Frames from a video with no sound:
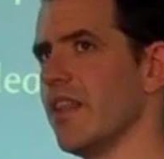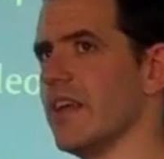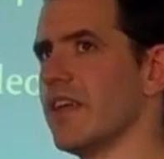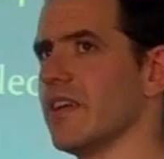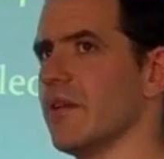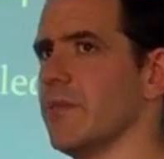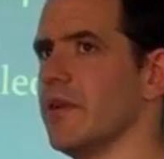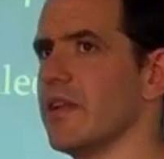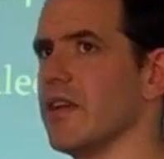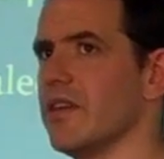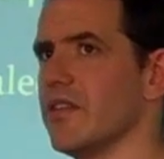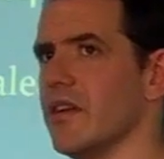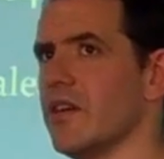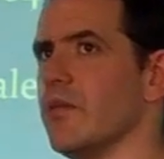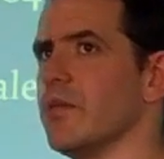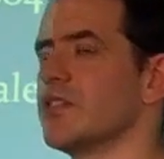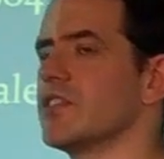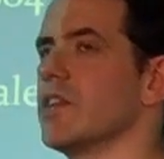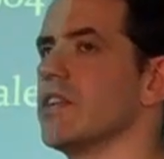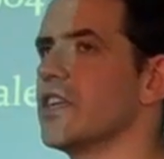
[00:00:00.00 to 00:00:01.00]
They come in and go,
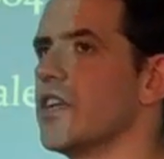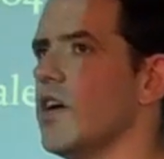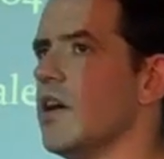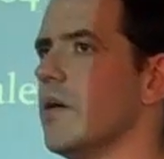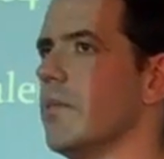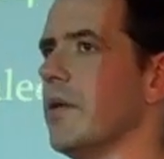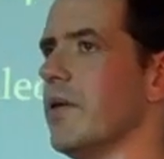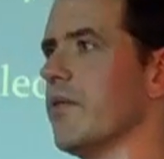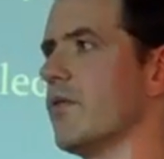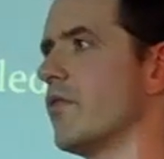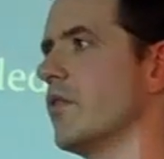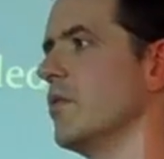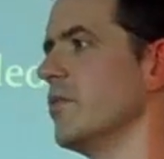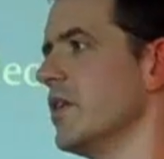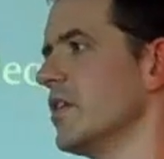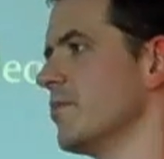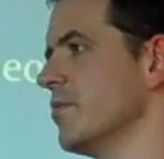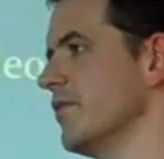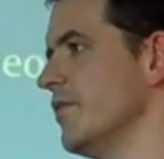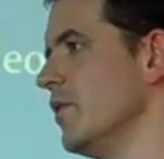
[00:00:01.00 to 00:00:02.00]
oh, should I carb up
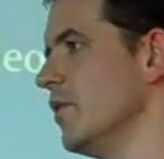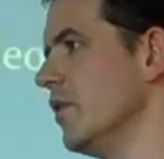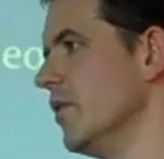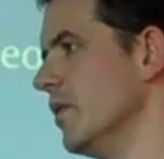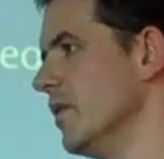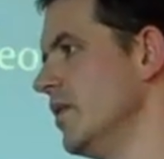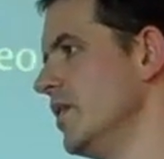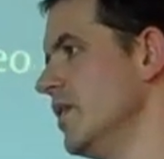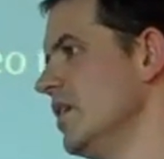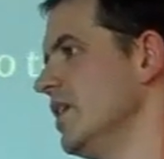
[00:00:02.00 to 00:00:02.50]
three weeks before?